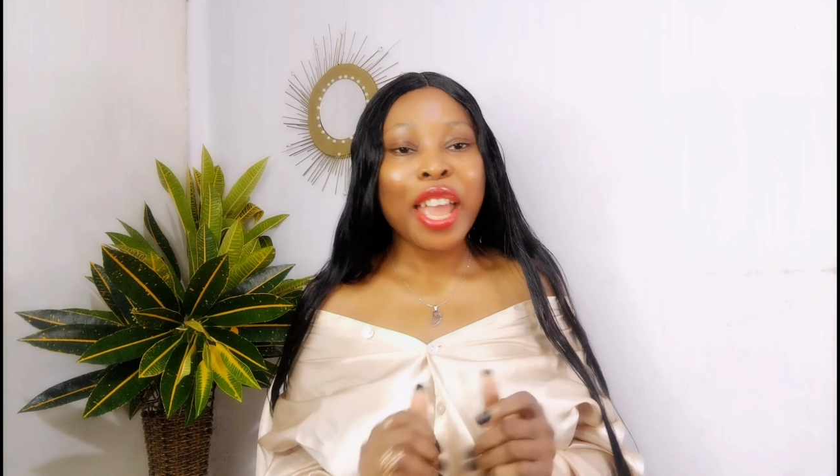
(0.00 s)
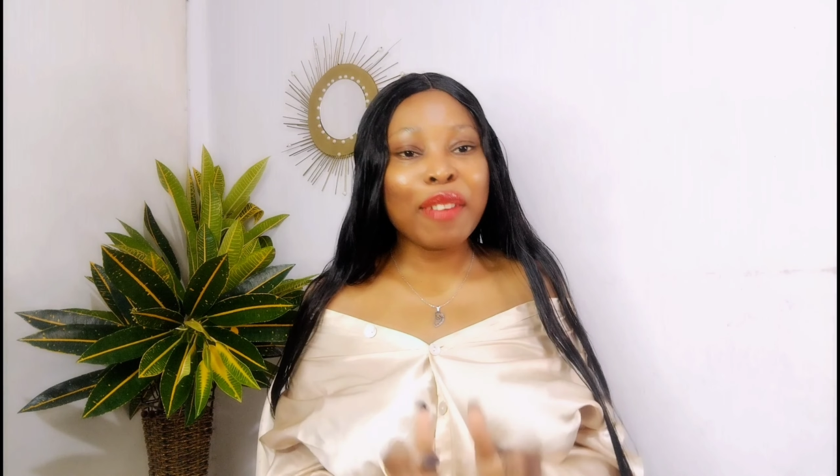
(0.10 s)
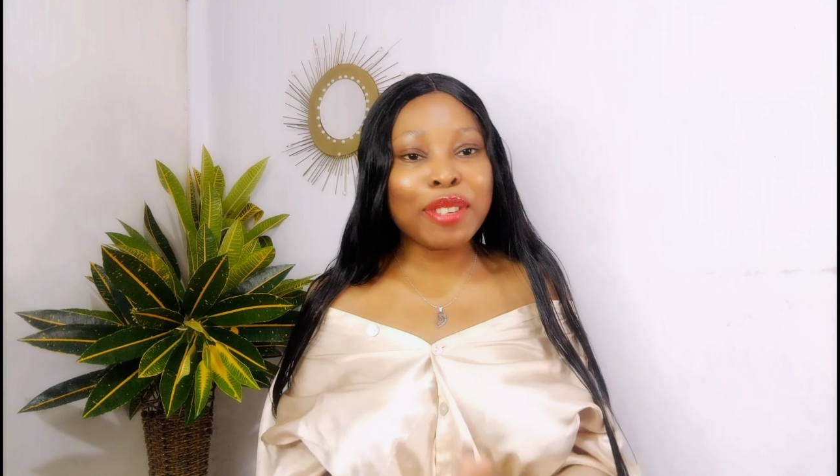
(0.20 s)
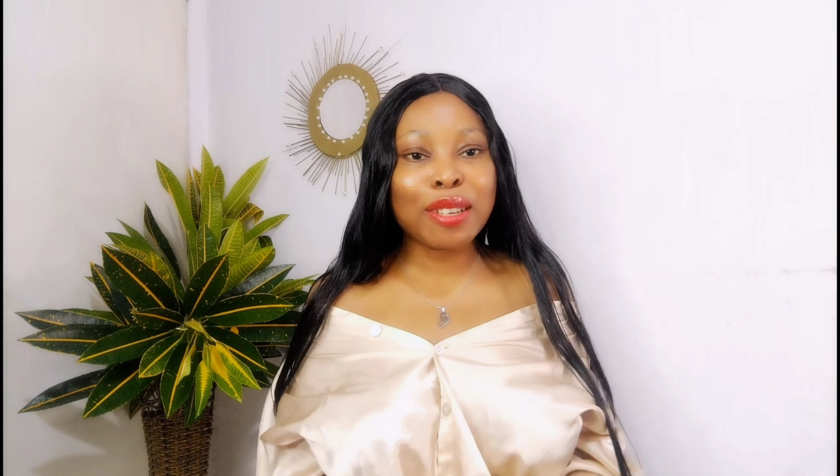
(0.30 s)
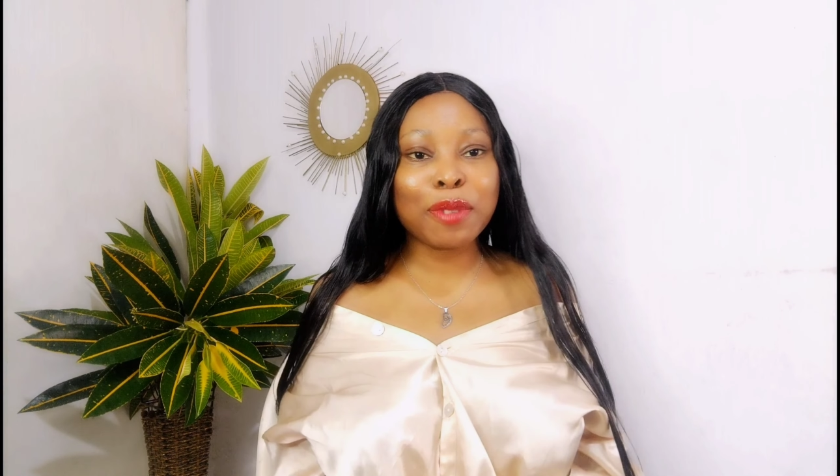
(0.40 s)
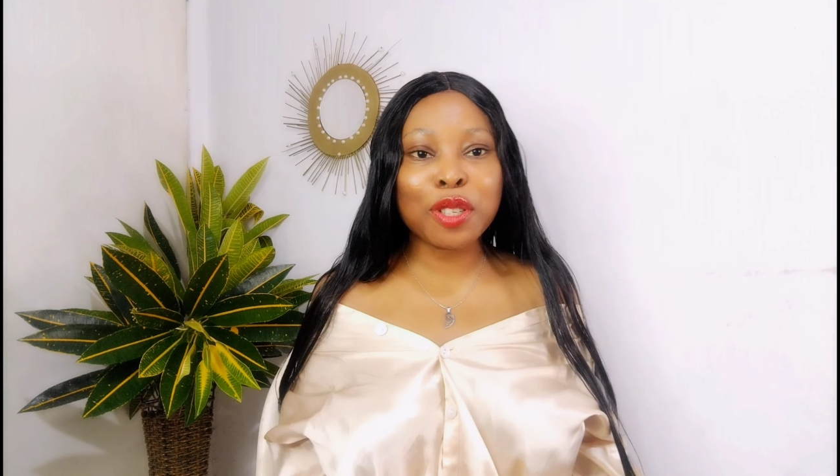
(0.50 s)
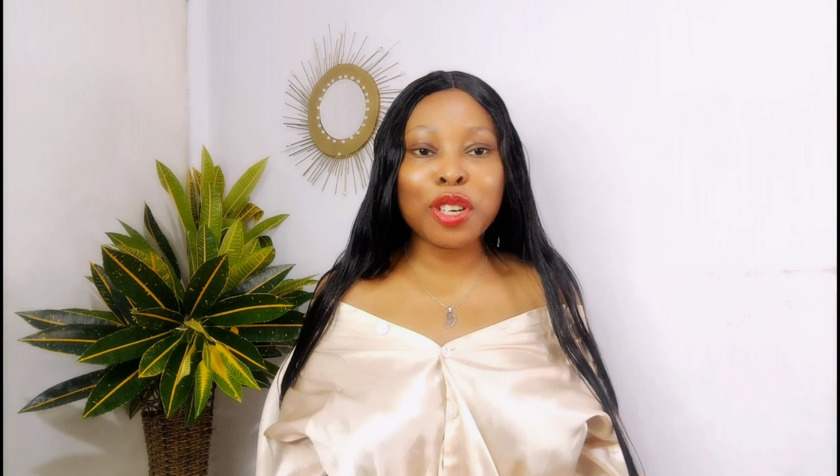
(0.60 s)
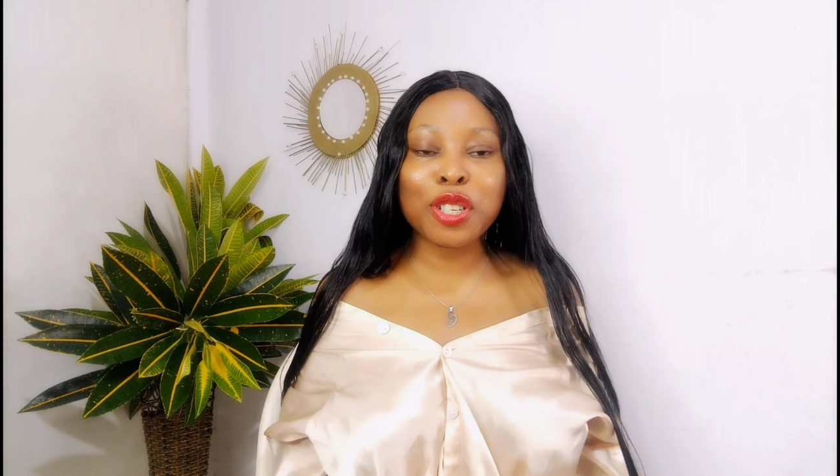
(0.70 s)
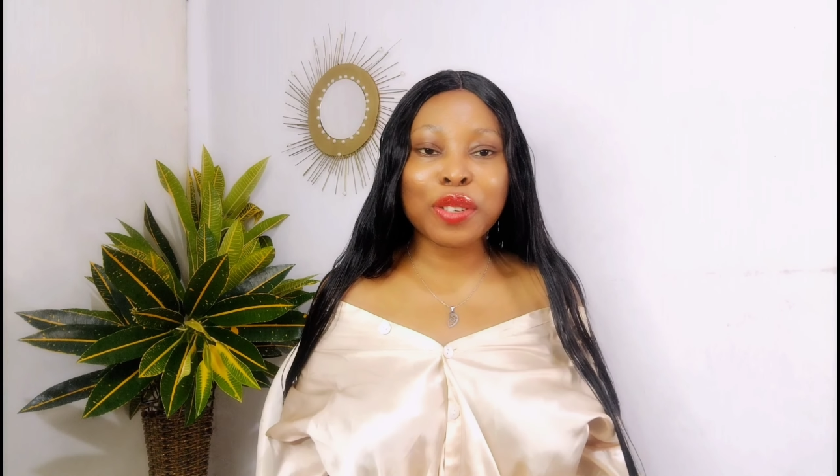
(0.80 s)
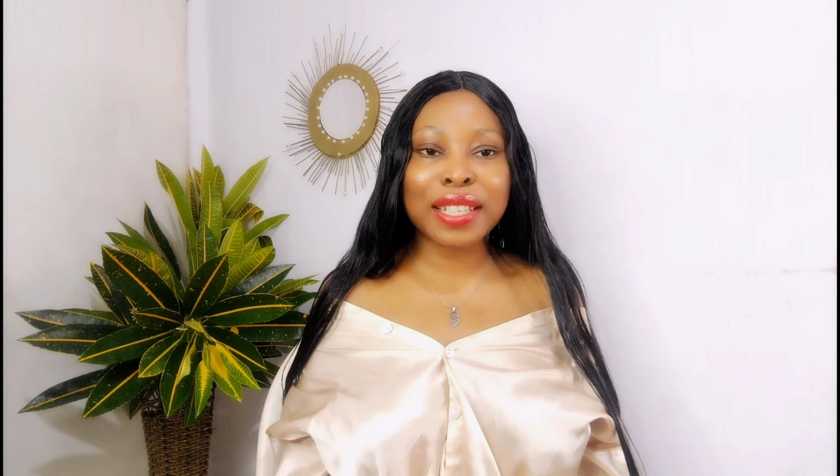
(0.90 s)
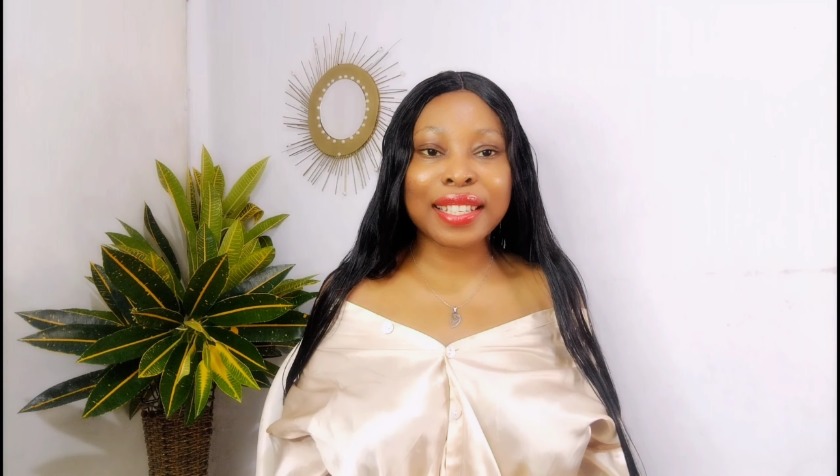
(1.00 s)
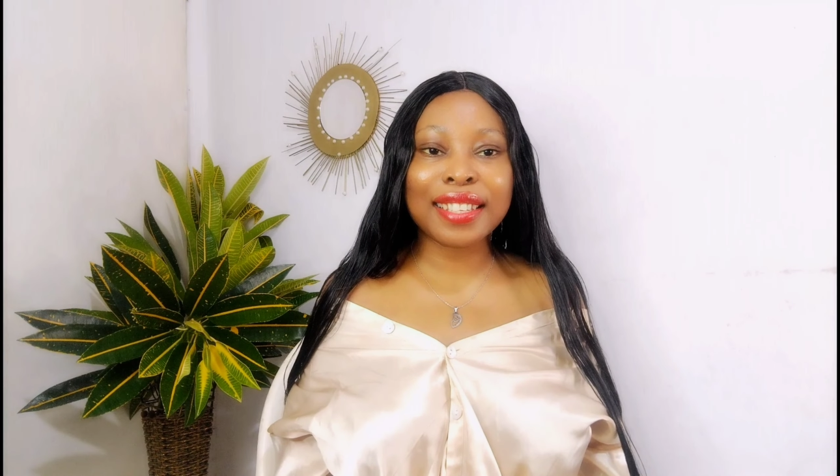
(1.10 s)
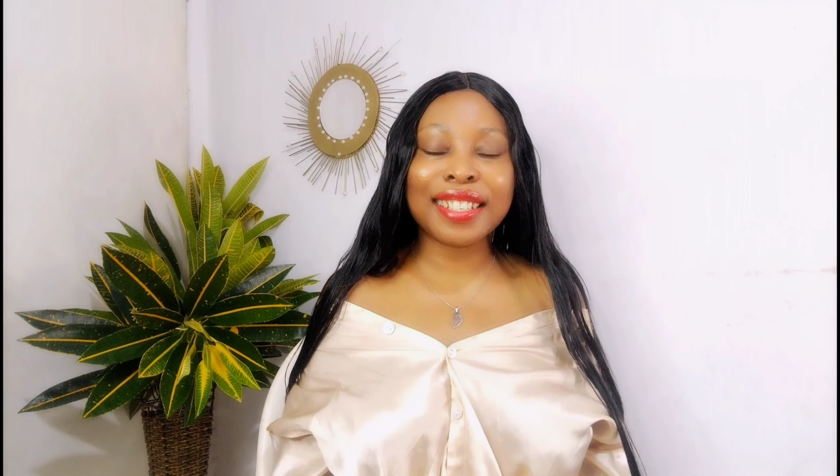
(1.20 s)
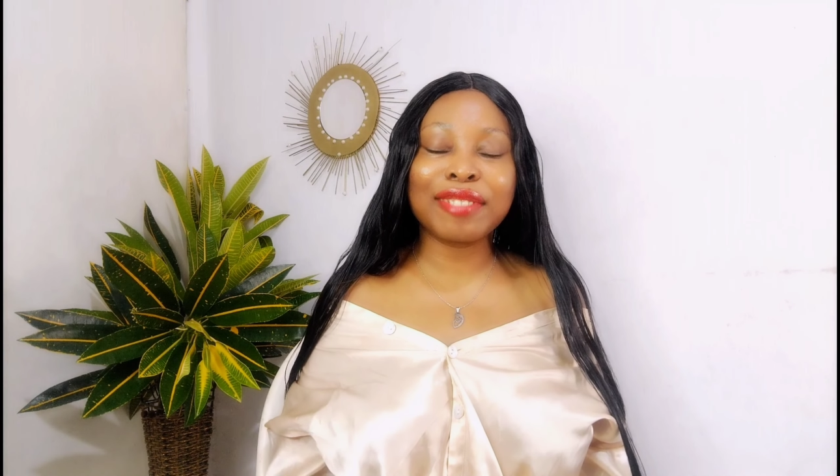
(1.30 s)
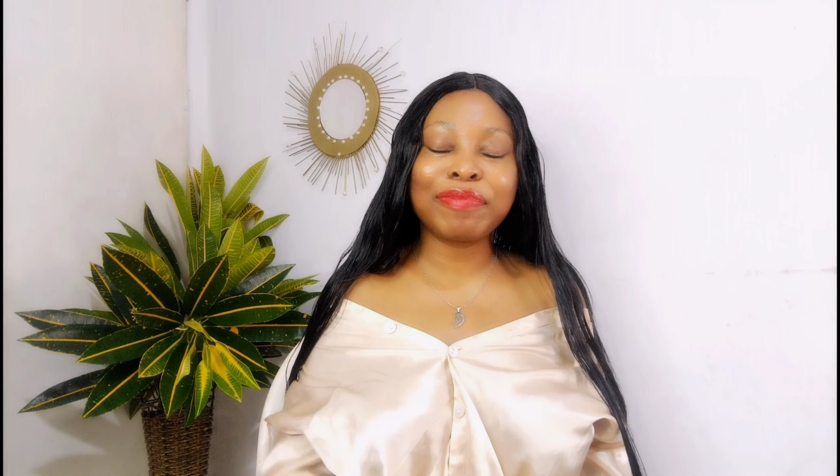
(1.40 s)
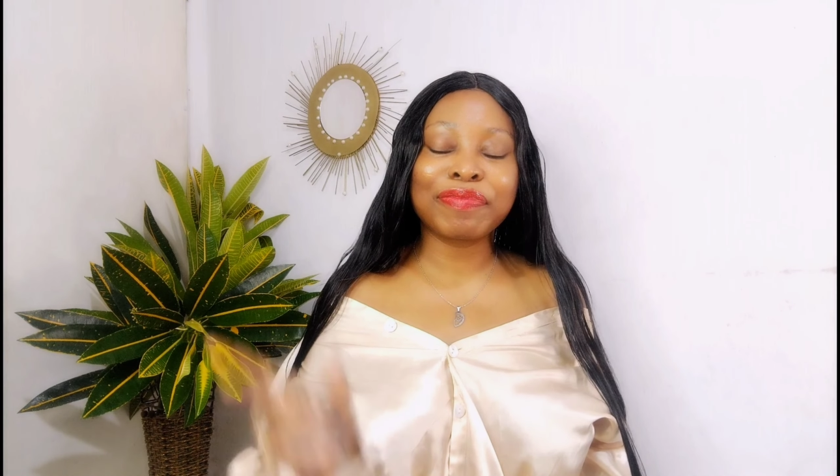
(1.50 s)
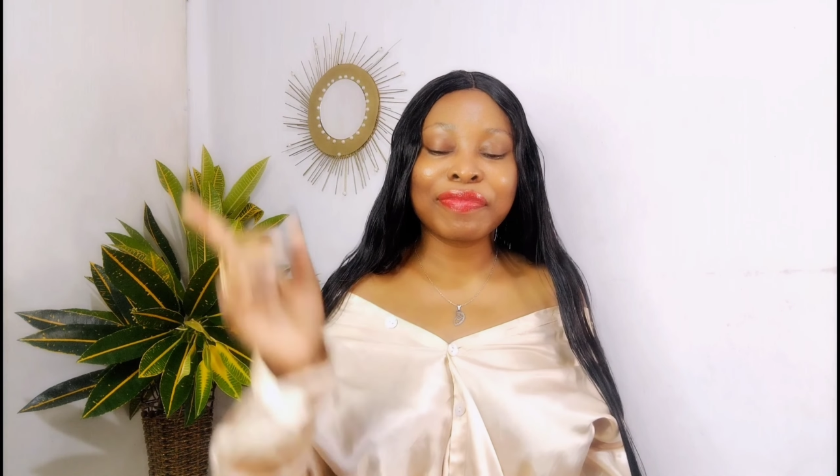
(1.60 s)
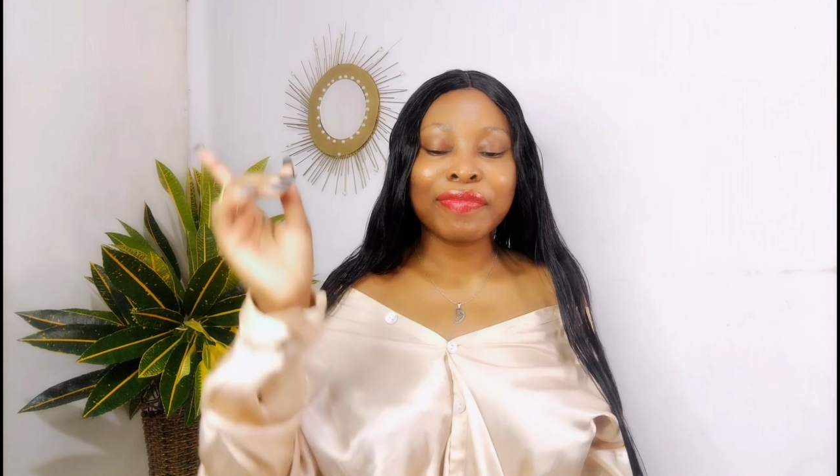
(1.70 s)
If it's something you're interested in,